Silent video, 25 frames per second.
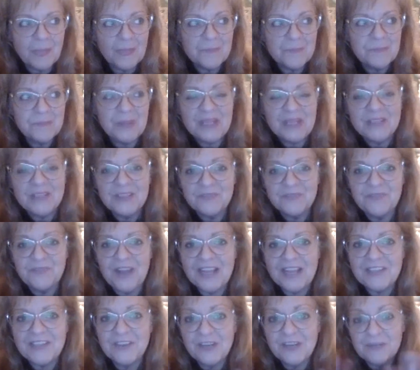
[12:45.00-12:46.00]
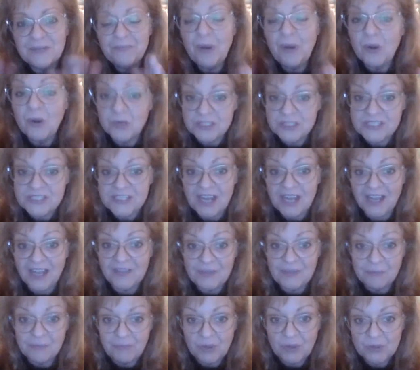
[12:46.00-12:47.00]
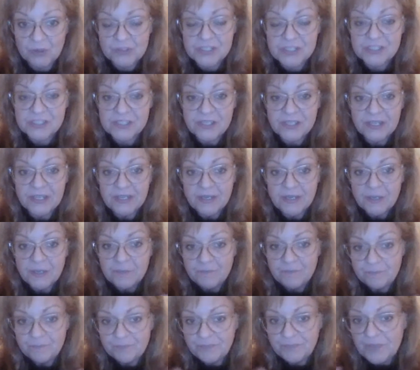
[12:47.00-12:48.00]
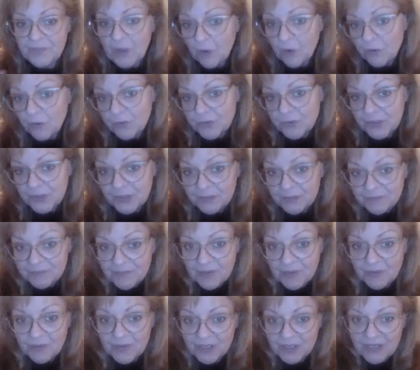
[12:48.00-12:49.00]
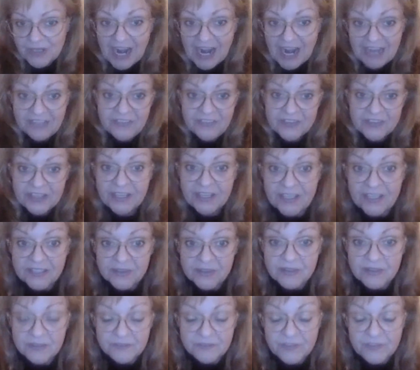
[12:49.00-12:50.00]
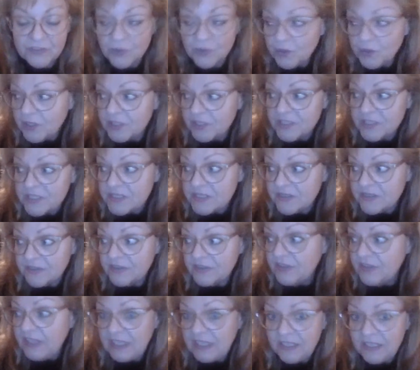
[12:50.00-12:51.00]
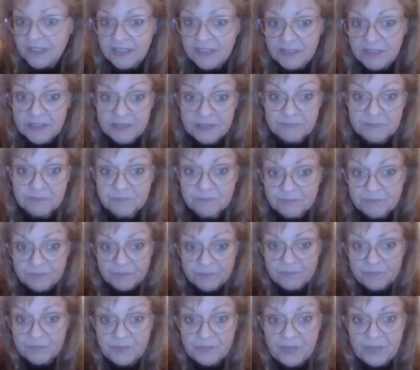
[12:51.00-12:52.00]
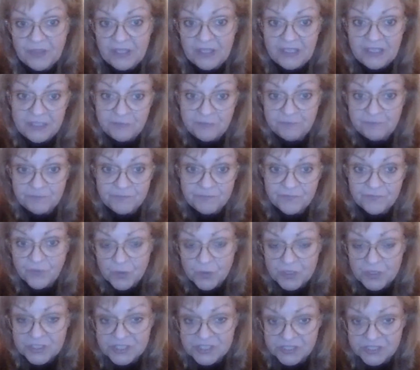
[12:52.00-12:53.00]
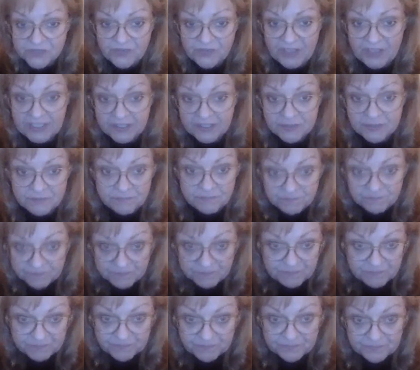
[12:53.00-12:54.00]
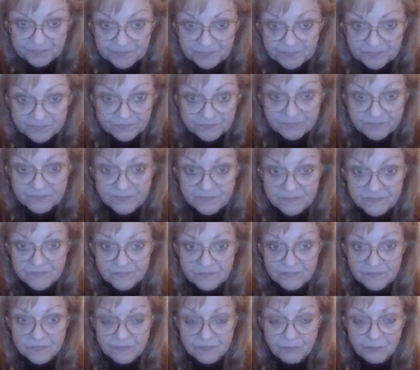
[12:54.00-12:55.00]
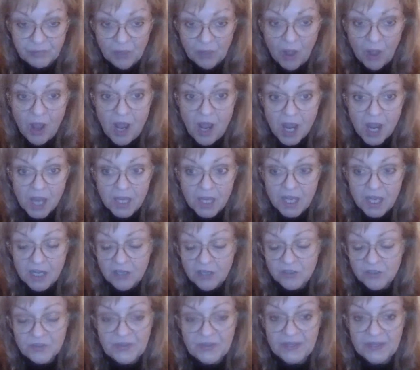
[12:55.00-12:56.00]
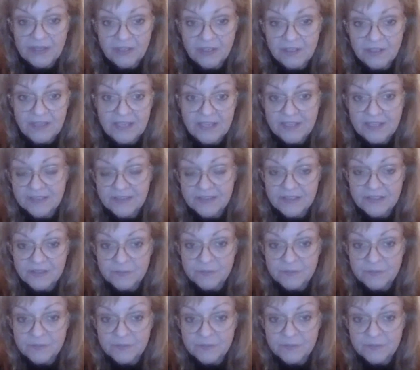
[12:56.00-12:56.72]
being the Finder and post on the most known, or I think that Thor is the Forrest Fenn blog out there, like